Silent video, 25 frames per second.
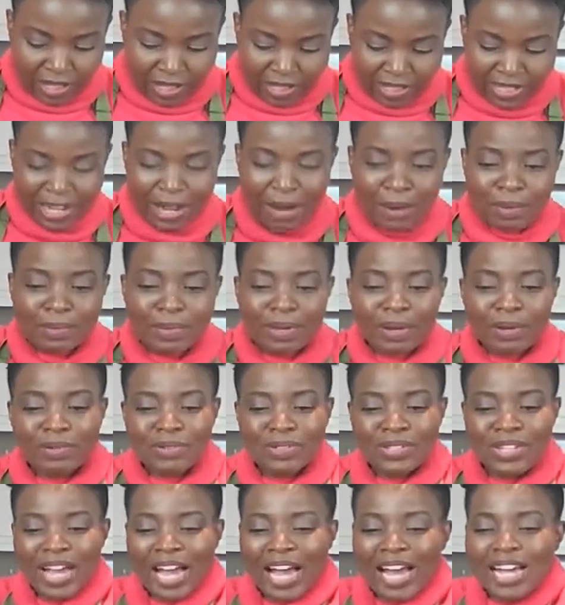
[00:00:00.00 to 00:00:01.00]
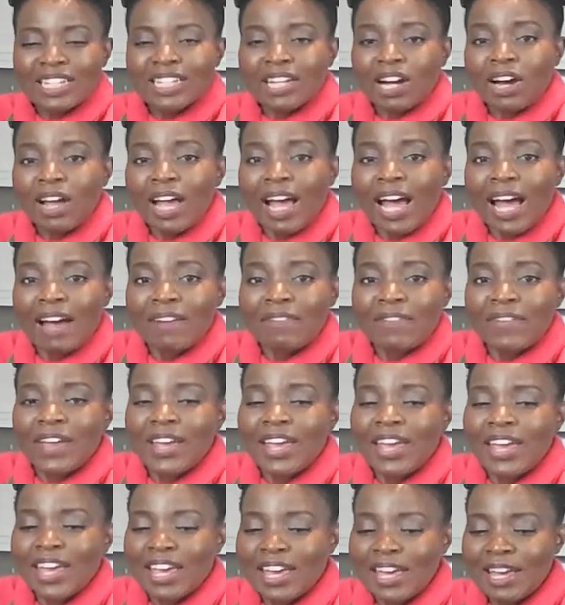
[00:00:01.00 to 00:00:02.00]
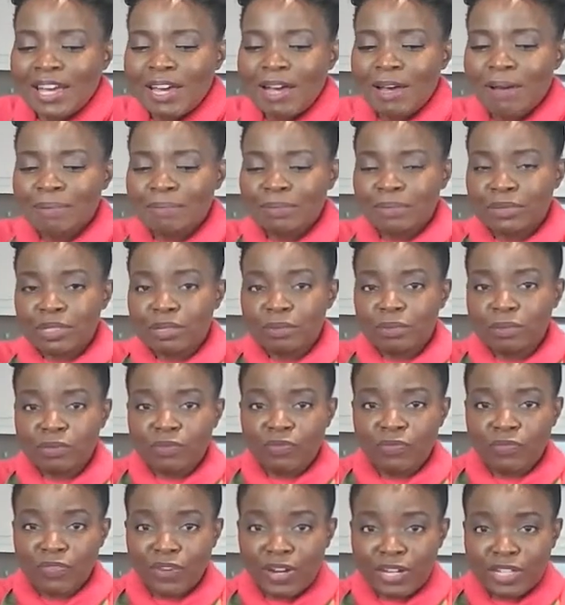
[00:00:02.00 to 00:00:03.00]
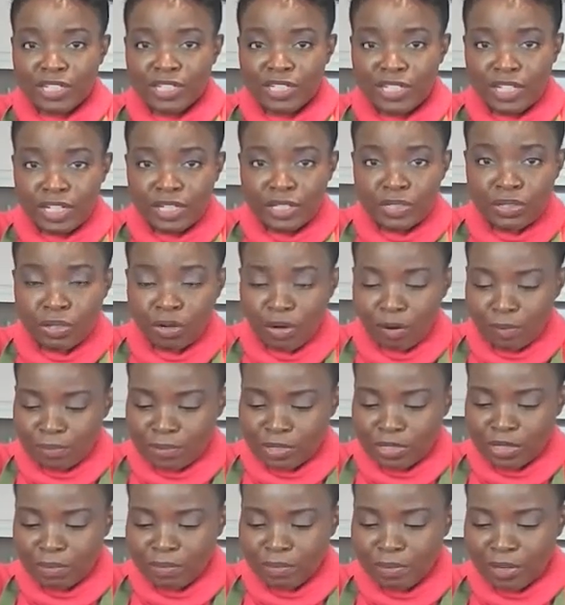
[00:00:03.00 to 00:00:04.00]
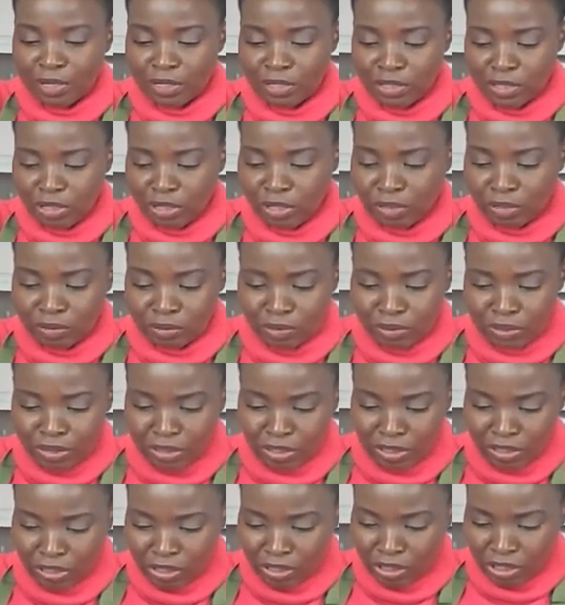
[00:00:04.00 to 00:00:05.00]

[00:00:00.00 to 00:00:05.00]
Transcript: Now I'm going to add, I have here some freshly chopped tomatoes.